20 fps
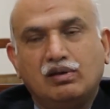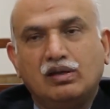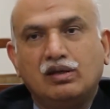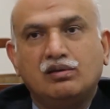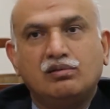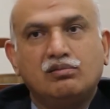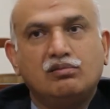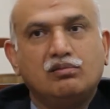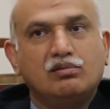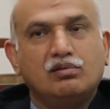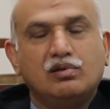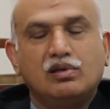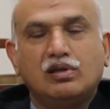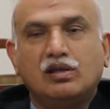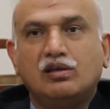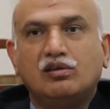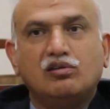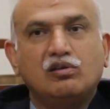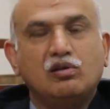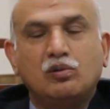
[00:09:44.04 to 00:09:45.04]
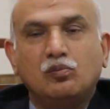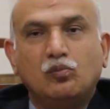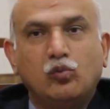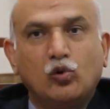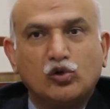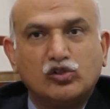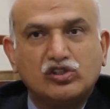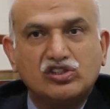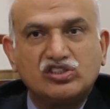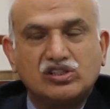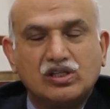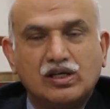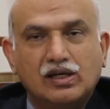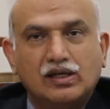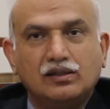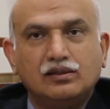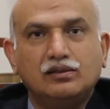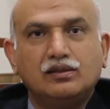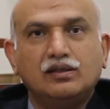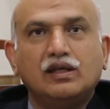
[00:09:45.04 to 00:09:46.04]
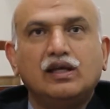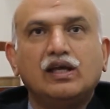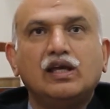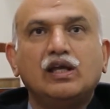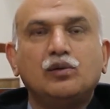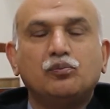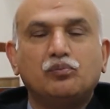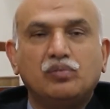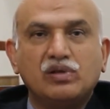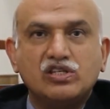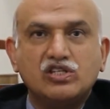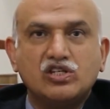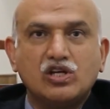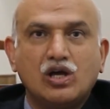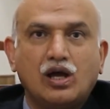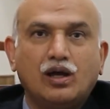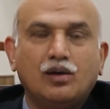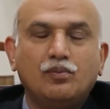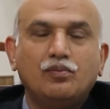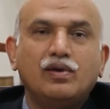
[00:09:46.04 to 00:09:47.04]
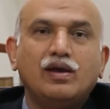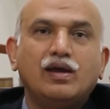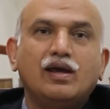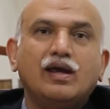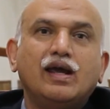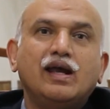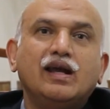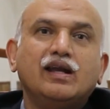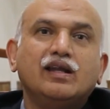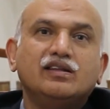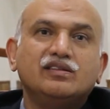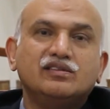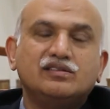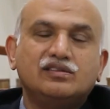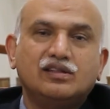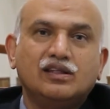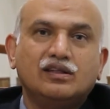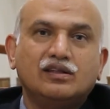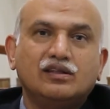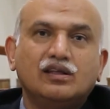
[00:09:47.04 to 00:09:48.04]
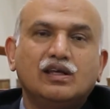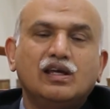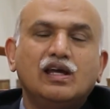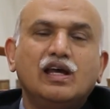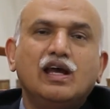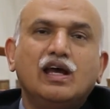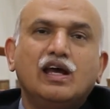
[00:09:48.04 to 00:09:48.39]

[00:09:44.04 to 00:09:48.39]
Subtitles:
in Balochistan, in Punjab, and in Sindh.